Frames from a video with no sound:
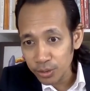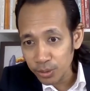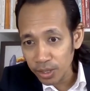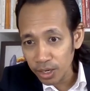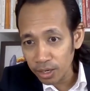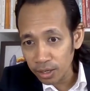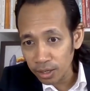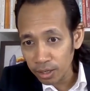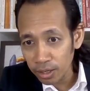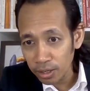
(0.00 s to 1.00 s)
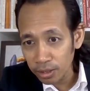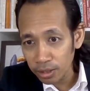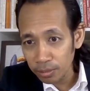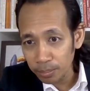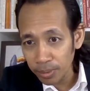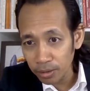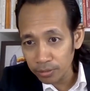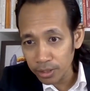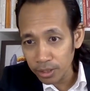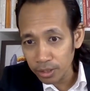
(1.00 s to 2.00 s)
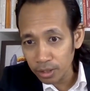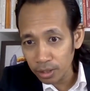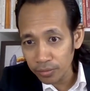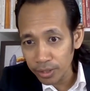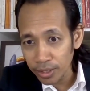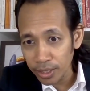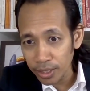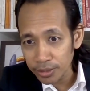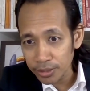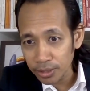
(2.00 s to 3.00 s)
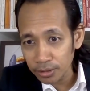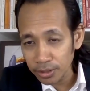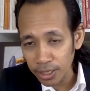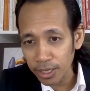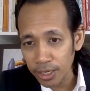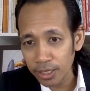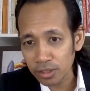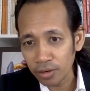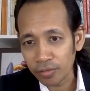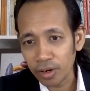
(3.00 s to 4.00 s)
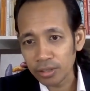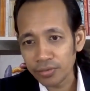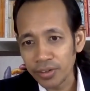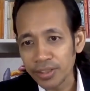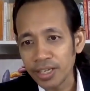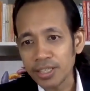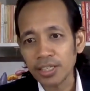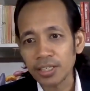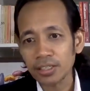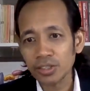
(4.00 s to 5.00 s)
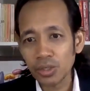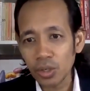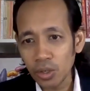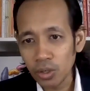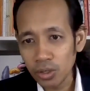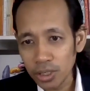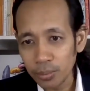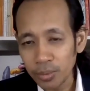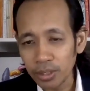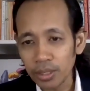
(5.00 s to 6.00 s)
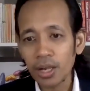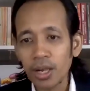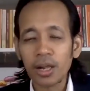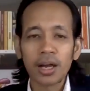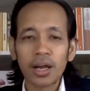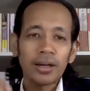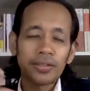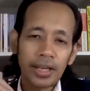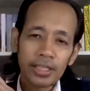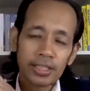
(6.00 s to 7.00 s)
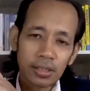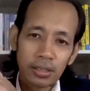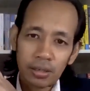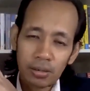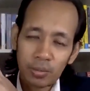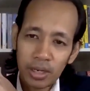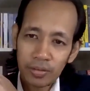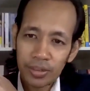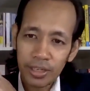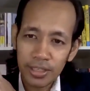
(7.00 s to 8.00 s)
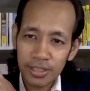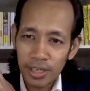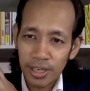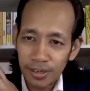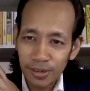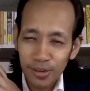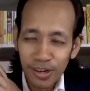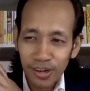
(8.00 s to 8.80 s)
throughout about the COVID-19 yes of course fantastic so Samuel uh, that is uh, one of the things that